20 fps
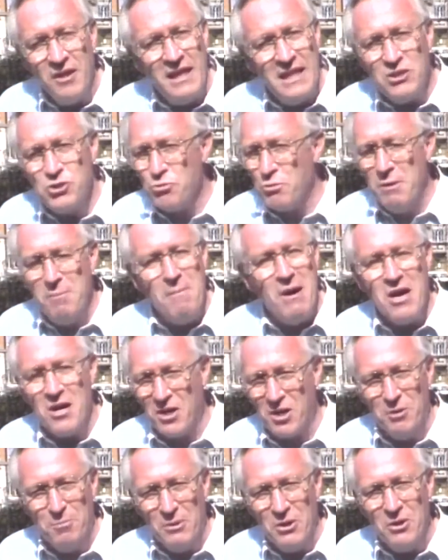Now that's
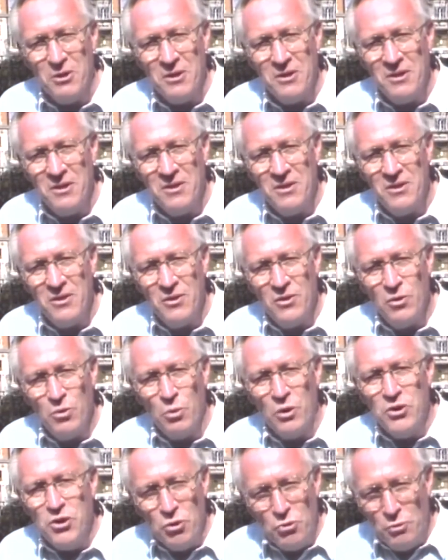remarkable
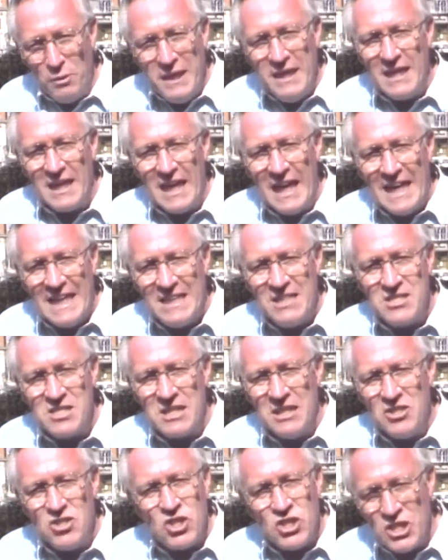when you
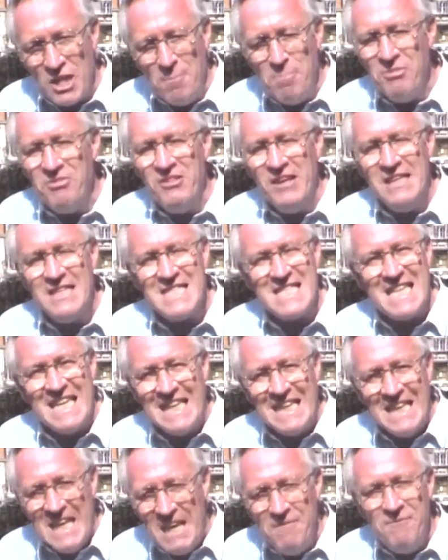realize that something
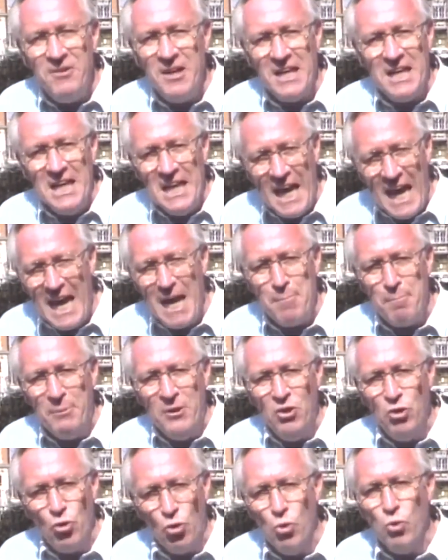significant
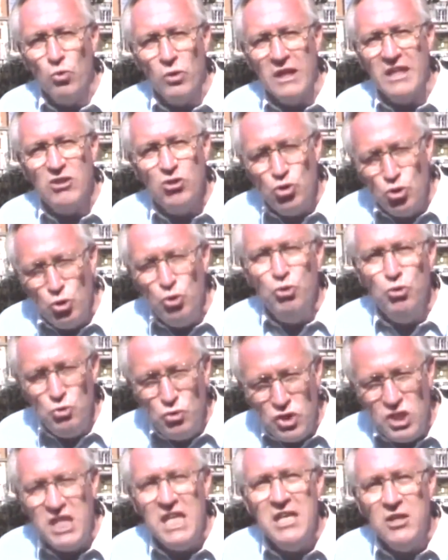happened only
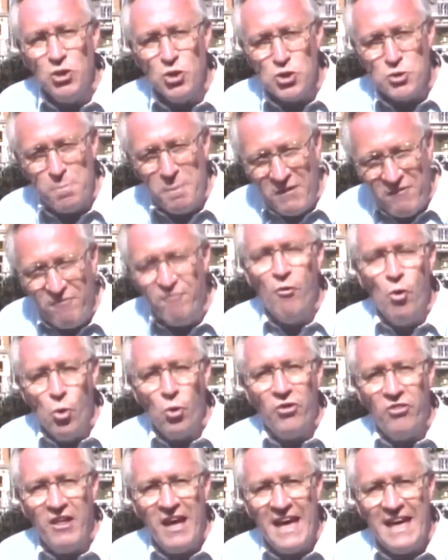2 years
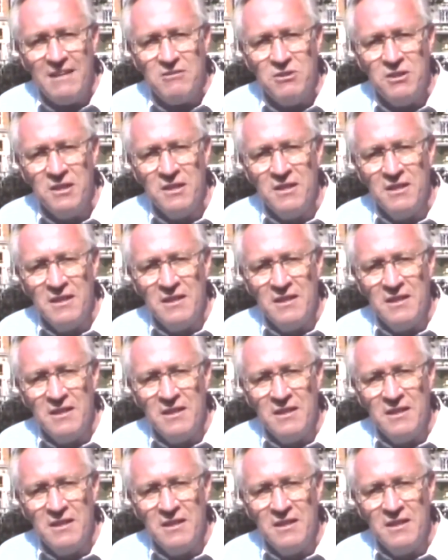before that